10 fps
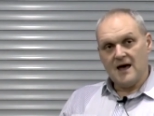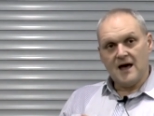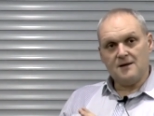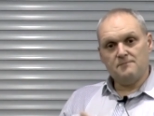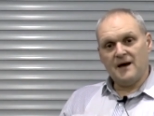
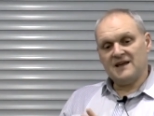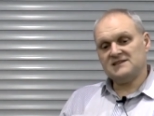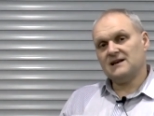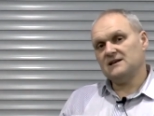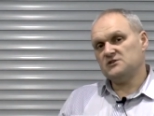and
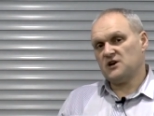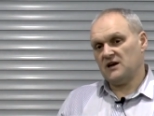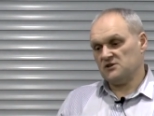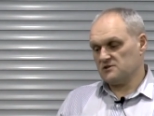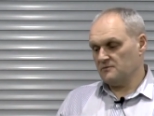basically
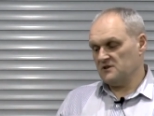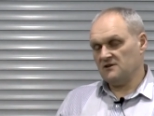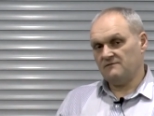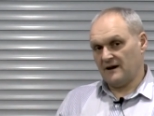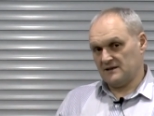change some of the
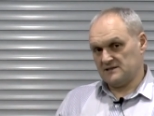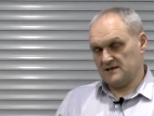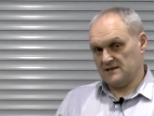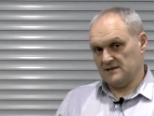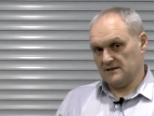advanced
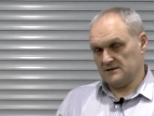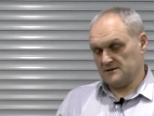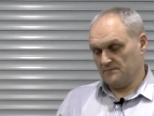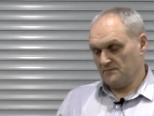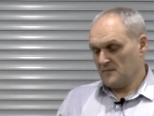settings.
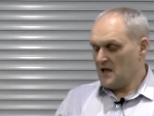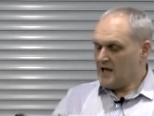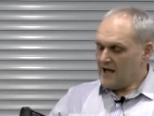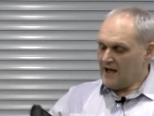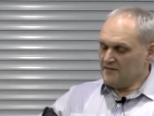
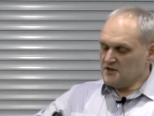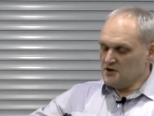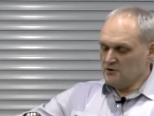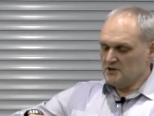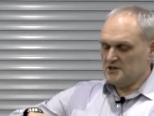And the
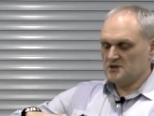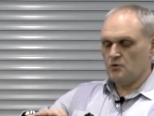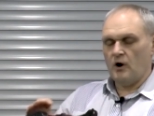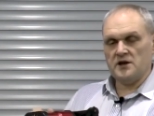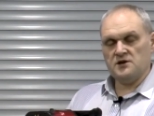unit is
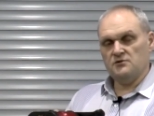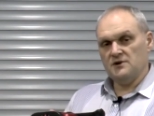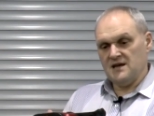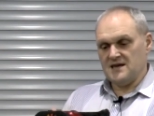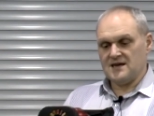quite
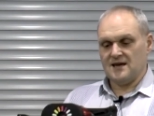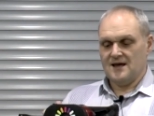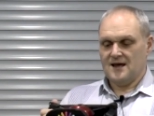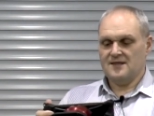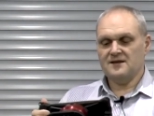unique
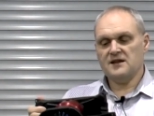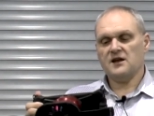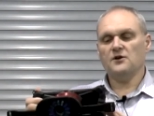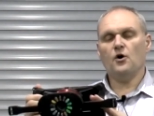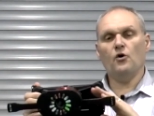in that it
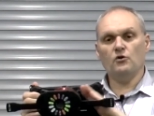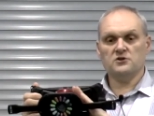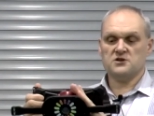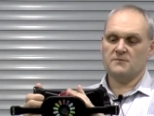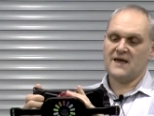can
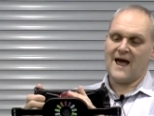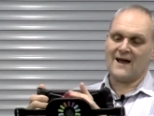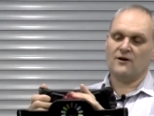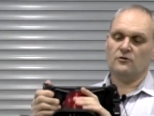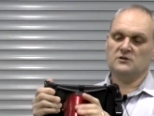also be
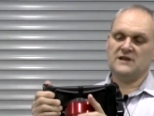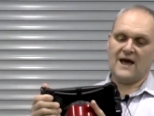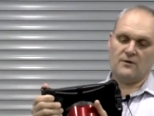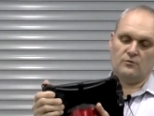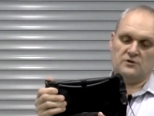angled
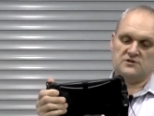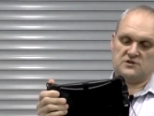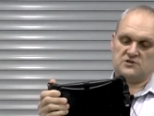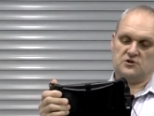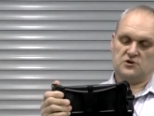downwards as
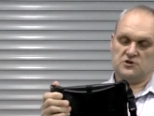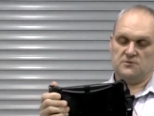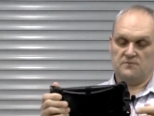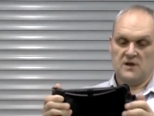such.